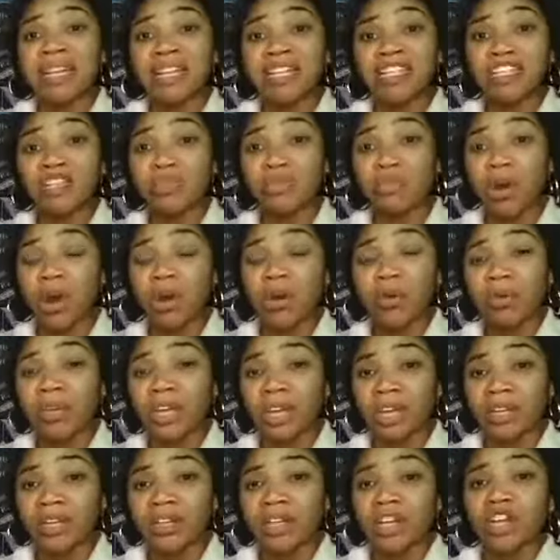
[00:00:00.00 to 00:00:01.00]
is
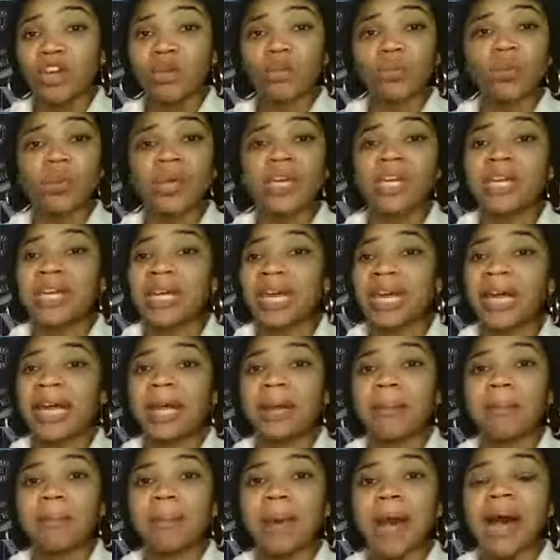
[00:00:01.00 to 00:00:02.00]
eroding. We
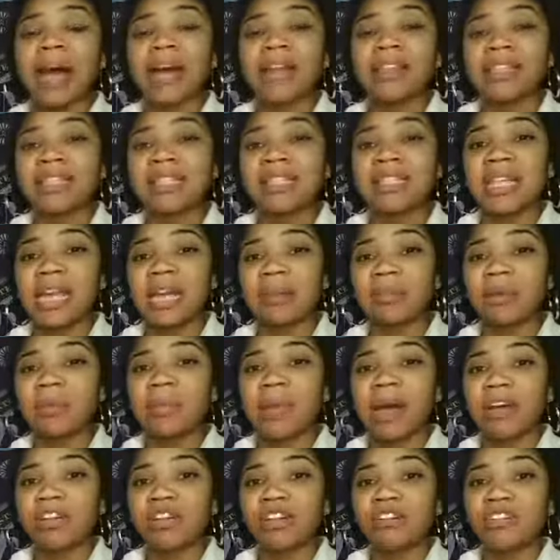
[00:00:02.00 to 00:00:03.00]
can't buy the same
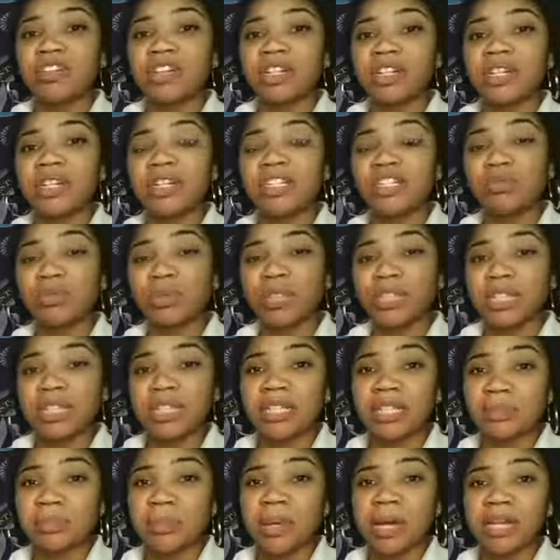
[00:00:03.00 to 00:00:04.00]
amount of goods with
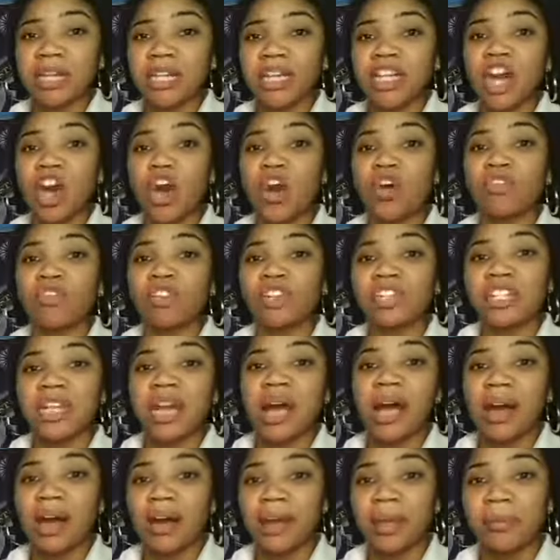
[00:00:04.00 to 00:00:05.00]
this money over
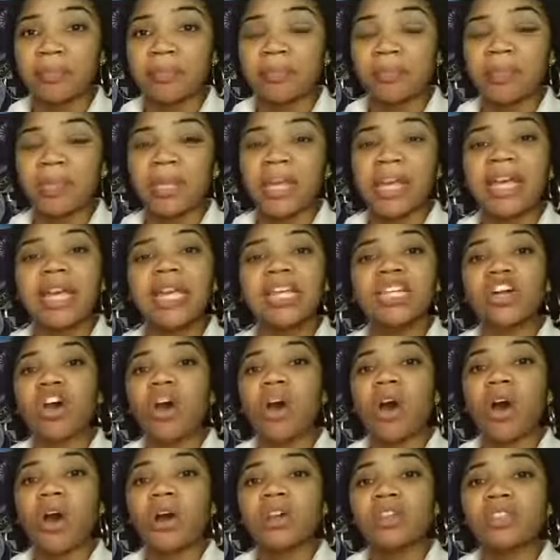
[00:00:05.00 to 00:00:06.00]
time. It
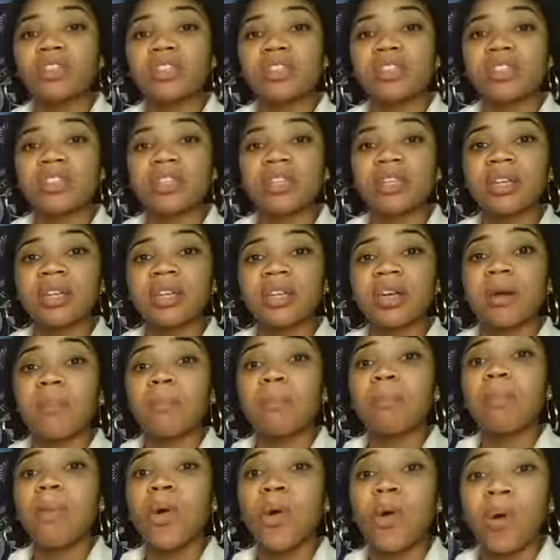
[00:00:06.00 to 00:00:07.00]
costs
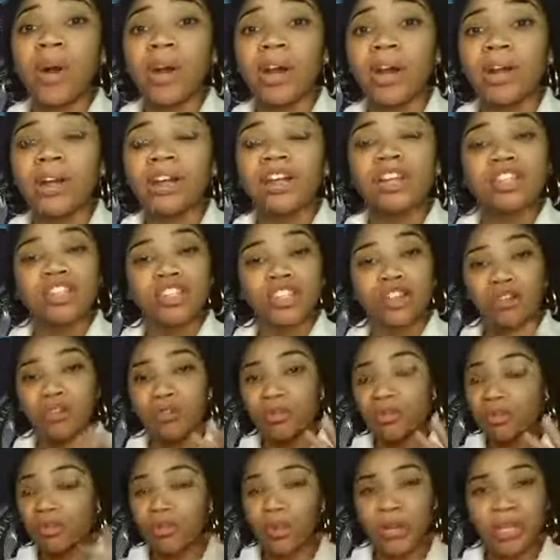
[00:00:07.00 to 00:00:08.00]
more.
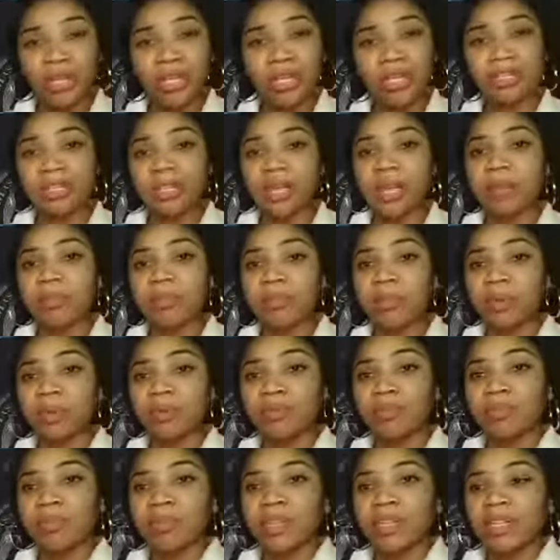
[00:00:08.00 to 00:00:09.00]
So quick
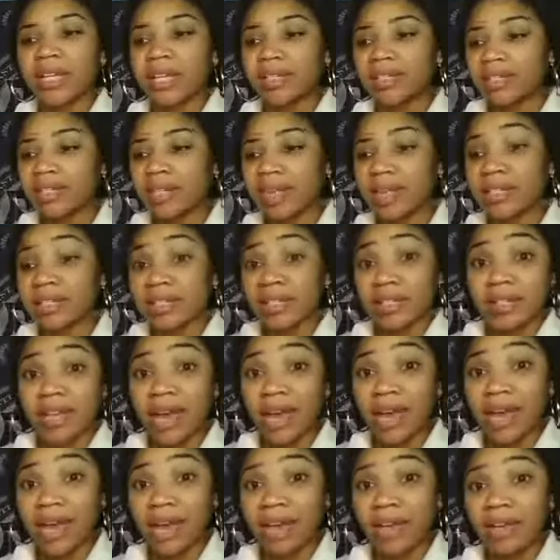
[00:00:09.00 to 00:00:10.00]
example, let's say
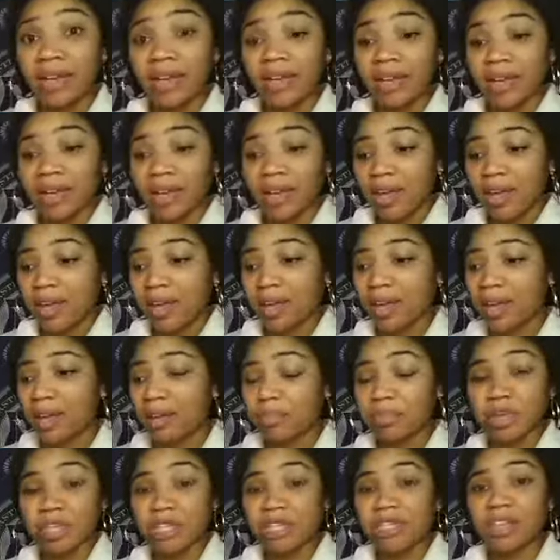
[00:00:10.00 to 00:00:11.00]
today
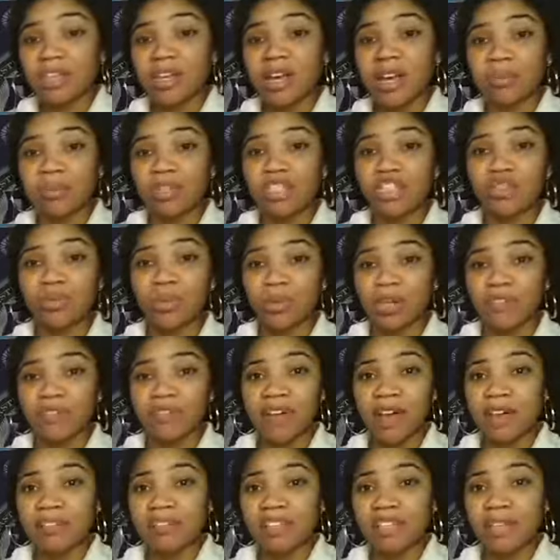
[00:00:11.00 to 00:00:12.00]
a piece of gum is
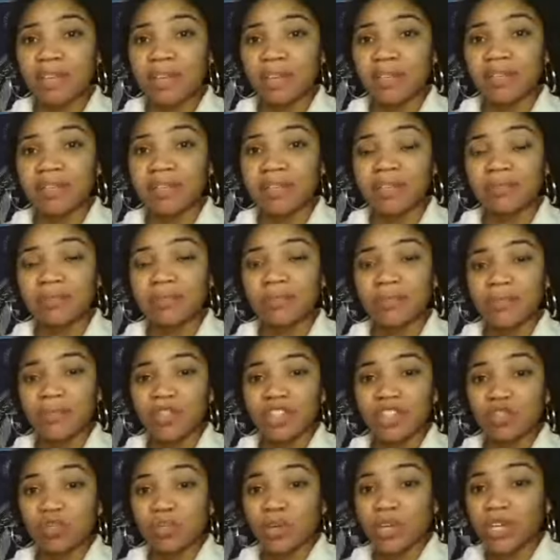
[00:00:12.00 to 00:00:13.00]
twenty-five cents.
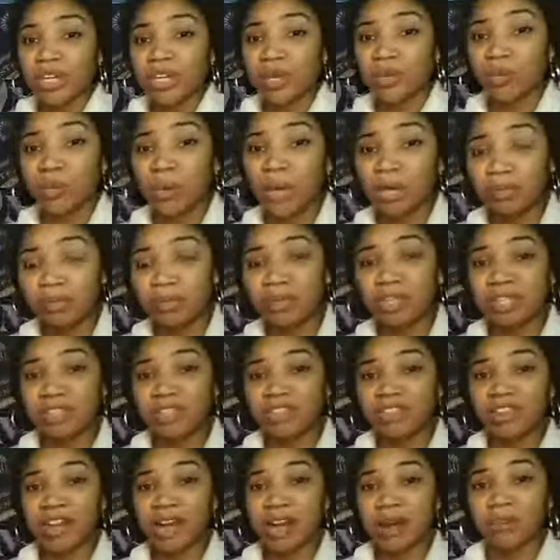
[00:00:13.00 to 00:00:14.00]
So we could get one piece
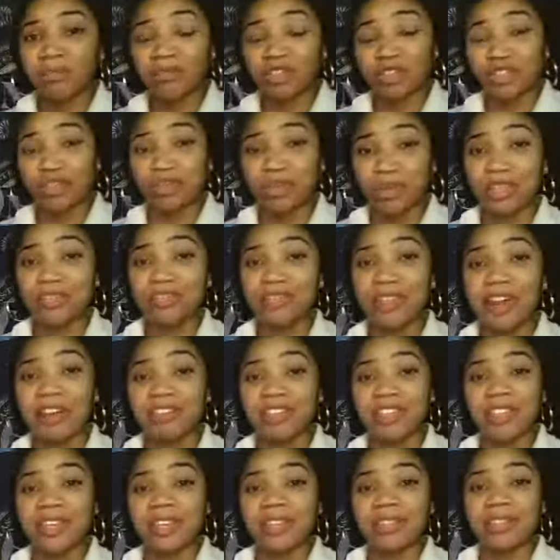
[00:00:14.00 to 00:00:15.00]
of gum for
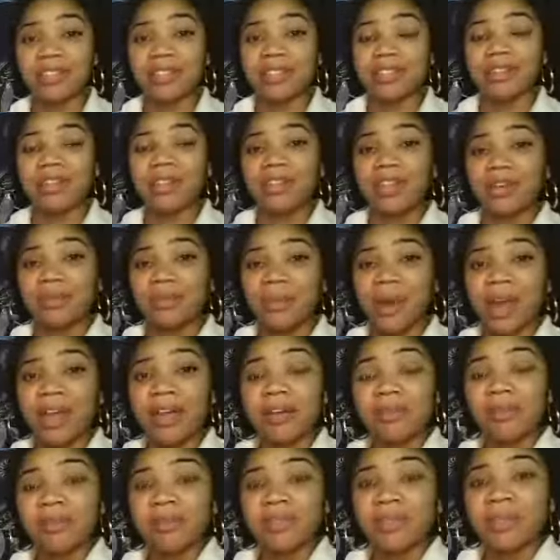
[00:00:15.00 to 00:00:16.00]
twenty-five cents,
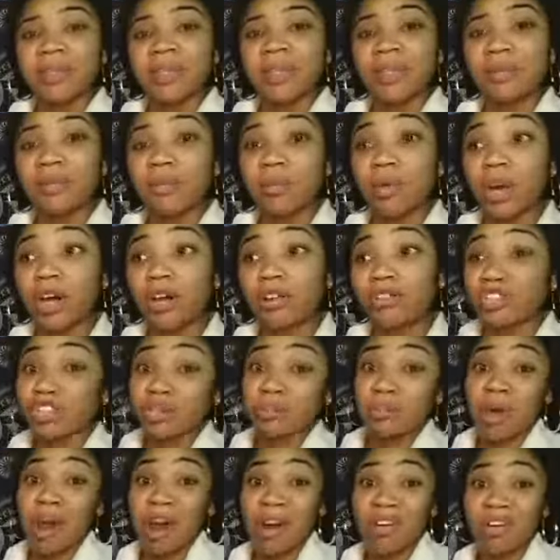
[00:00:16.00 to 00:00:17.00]
right? Well,
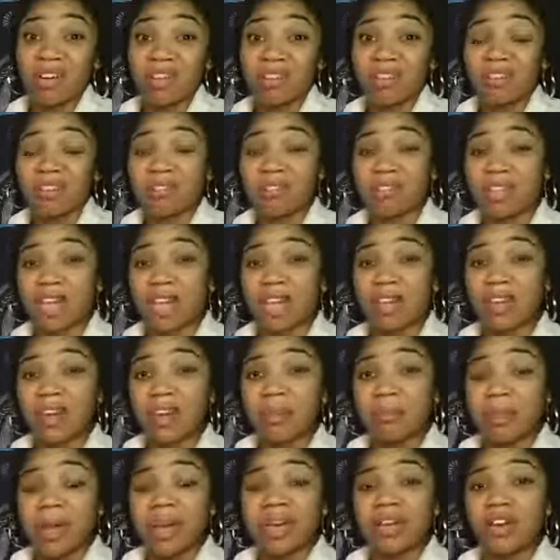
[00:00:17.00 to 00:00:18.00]
tomorrow that
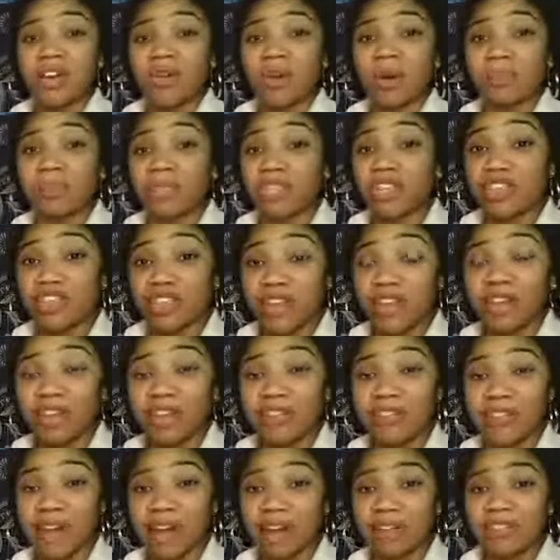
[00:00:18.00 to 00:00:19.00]
gum might go up to
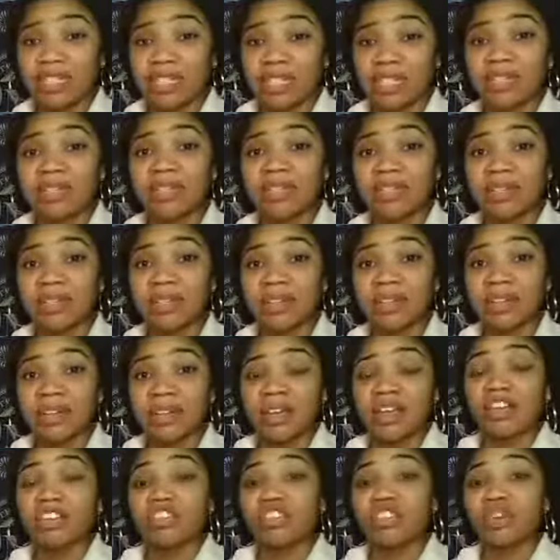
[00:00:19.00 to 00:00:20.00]
thirty-five cents.
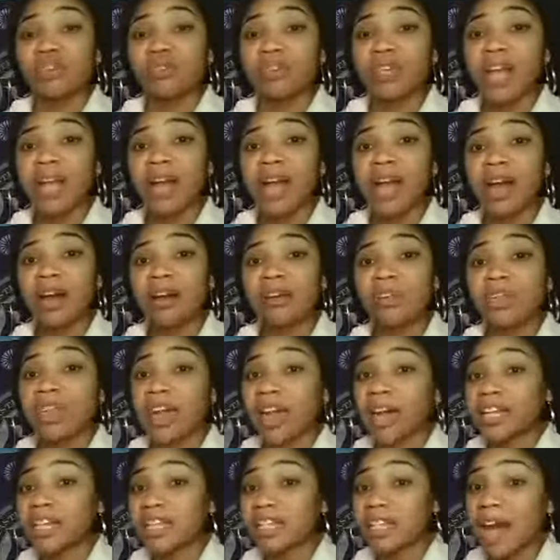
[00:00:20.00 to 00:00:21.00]
So now
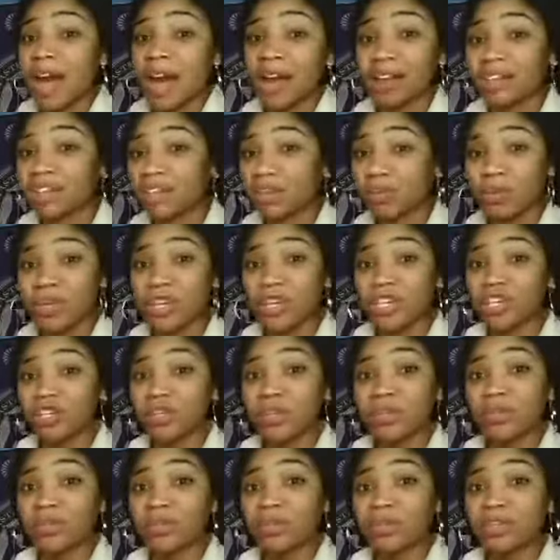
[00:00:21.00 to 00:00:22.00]
that dollar we
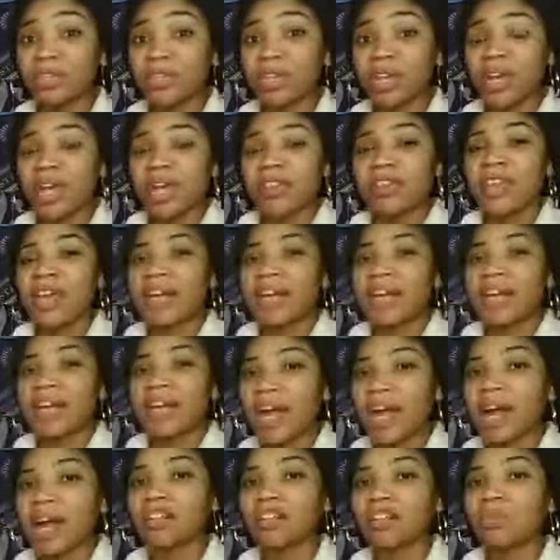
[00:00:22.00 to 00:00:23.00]
use That
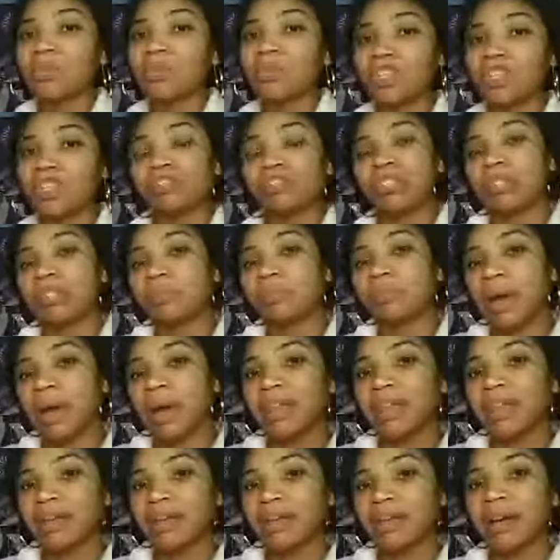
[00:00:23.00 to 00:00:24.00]
dollar we use to
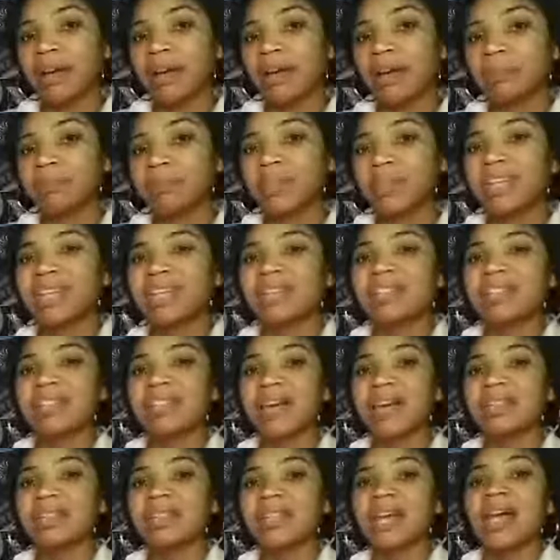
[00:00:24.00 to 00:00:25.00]
buy the gum gets
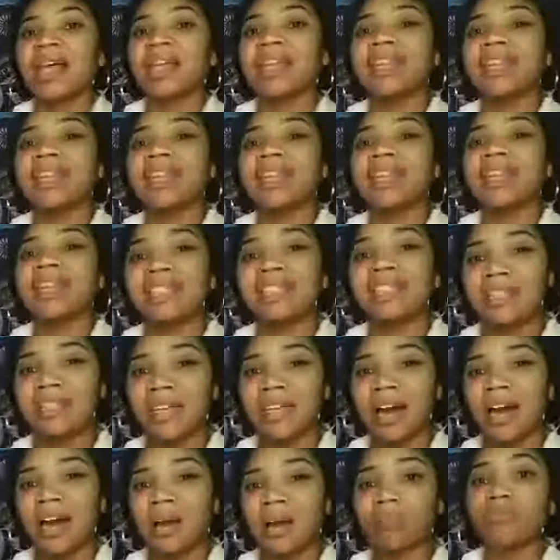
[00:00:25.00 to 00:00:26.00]
us less
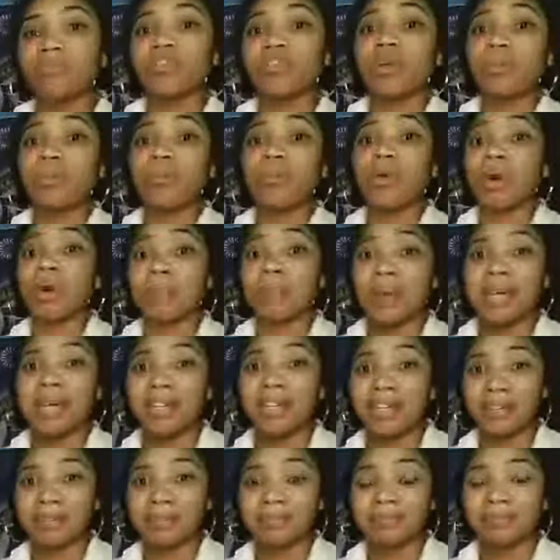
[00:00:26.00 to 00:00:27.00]
gum for more
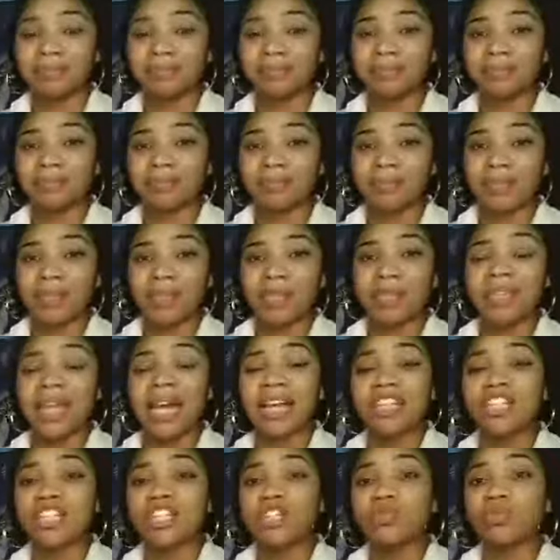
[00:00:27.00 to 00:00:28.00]
money.
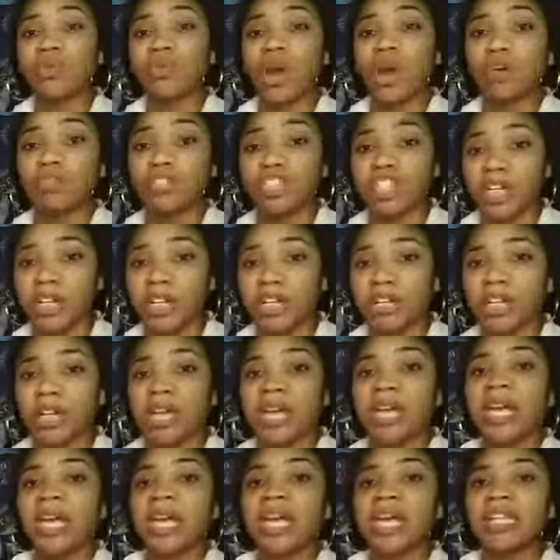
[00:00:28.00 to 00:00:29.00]
That's erosion.
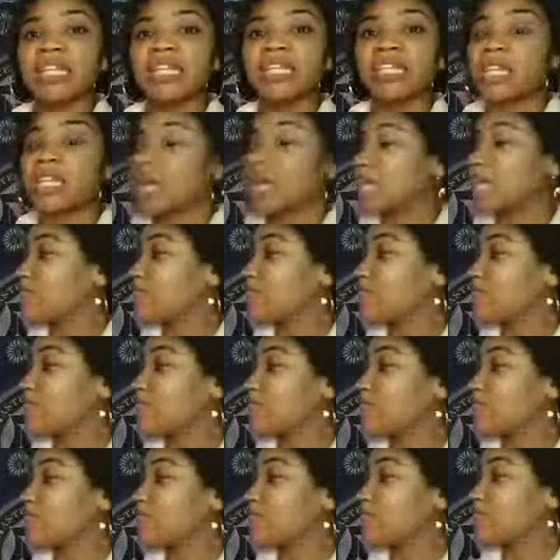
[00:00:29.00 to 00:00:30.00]
It's
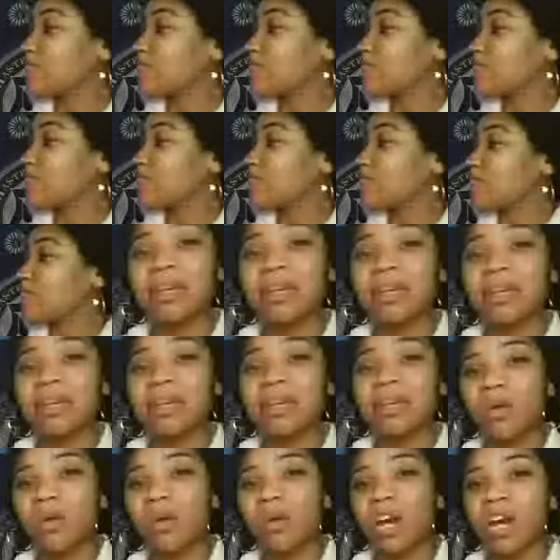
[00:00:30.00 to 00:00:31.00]
the buying
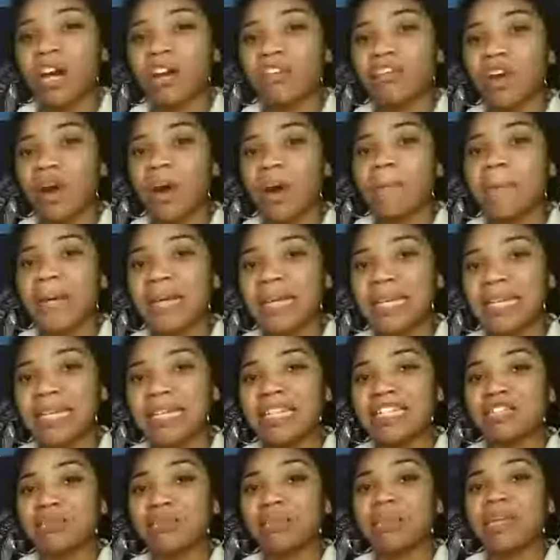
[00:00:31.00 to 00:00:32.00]
power of our money
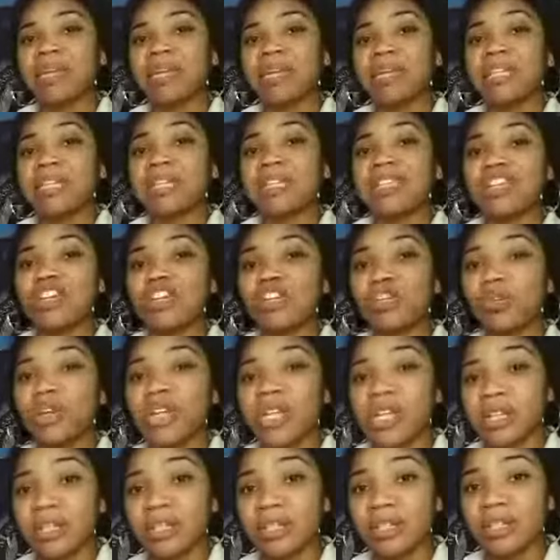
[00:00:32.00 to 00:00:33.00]
is being
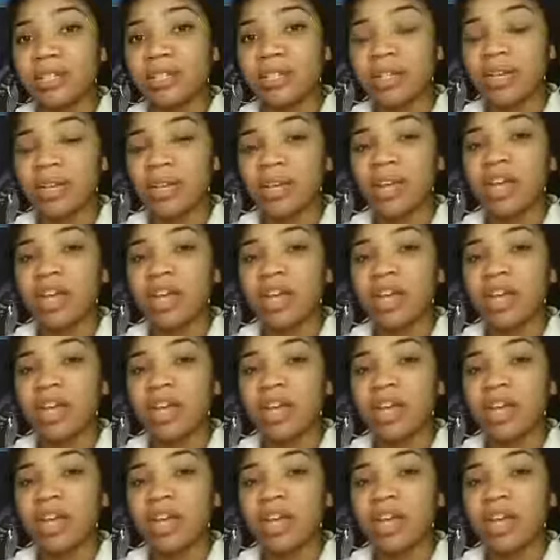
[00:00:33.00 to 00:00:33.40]
decreased